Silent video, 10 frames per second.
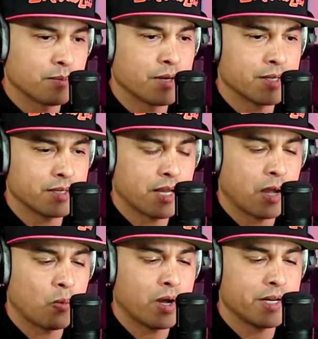But
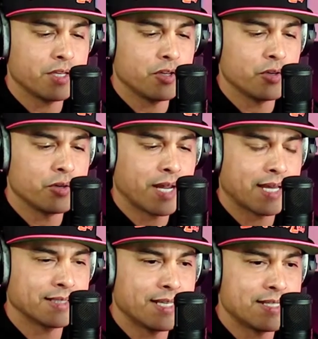I wanted you to
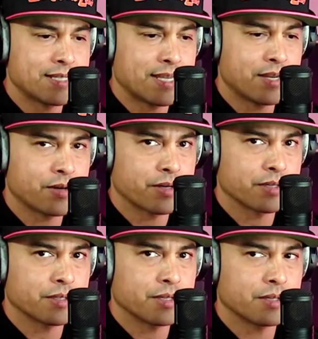at least hear
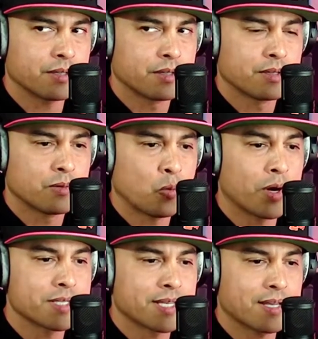it,
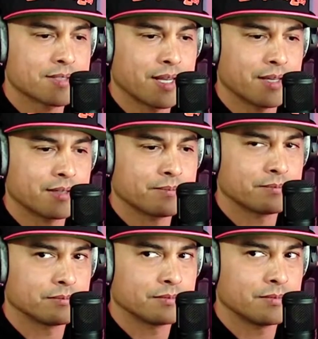what it sounds like.
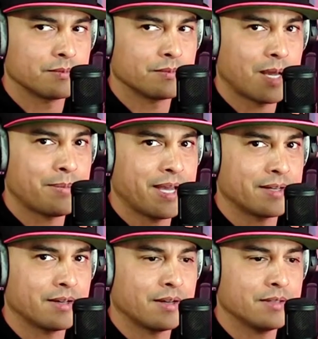Not
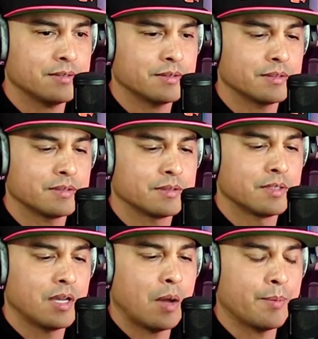bad, huh?
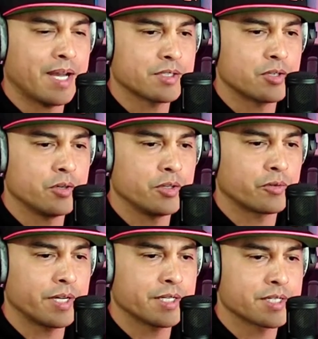I'm about 2 to
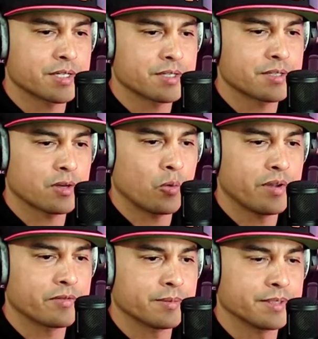3 inches
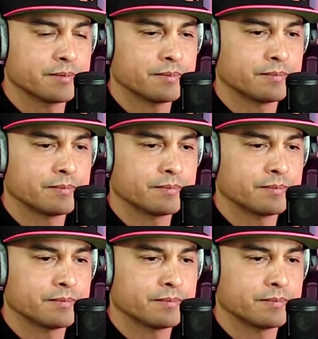away from it.